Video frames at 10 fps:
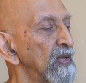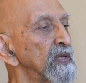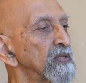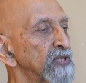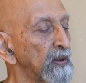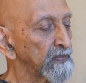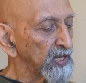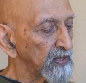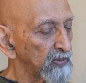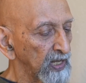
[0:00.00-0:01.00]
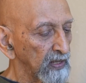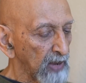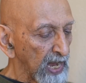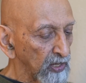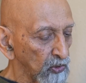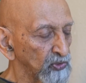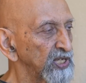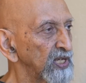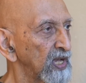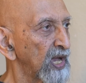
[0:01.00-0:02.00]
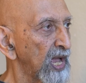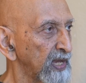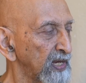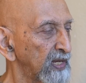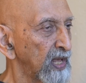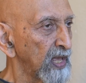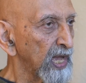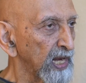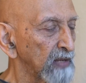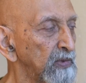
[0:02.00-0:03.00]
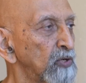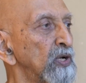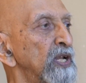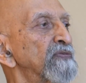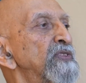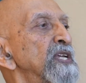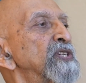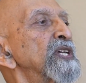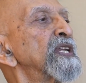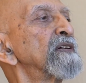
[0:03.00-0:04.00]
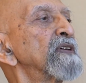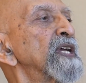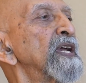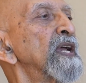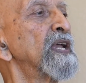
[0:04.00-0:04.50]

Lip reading: Some people, by using a height, are able to lift the chin away